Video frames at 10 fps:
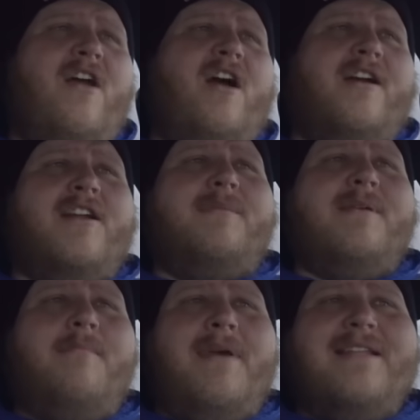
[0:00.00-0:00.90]
are going to
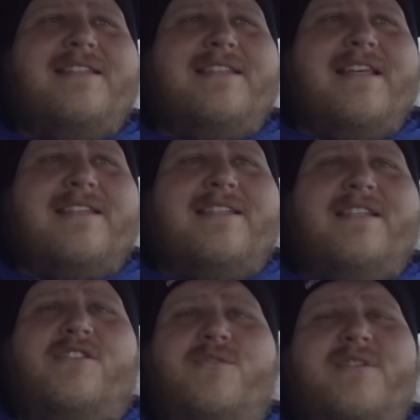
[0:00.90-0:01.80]
be mid-$60,000 to